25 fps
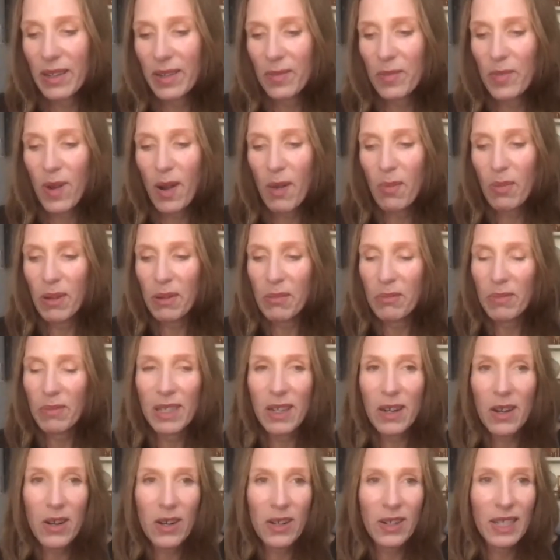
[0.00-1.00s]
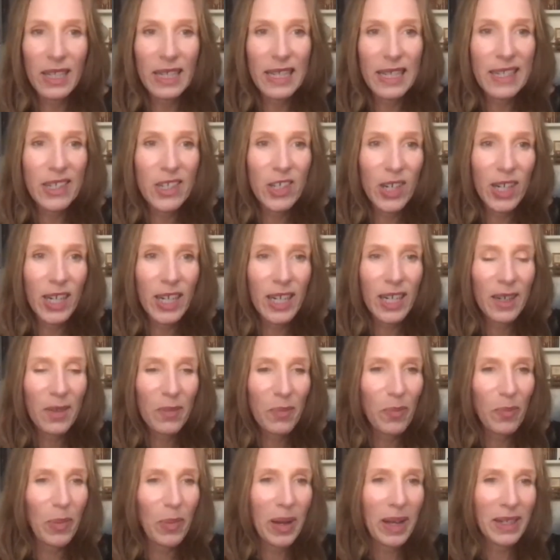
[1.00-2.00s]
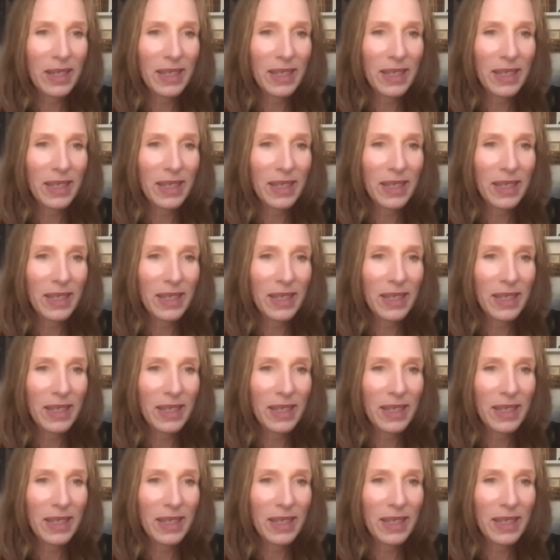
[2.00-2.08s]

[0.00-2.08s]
problems are legion, but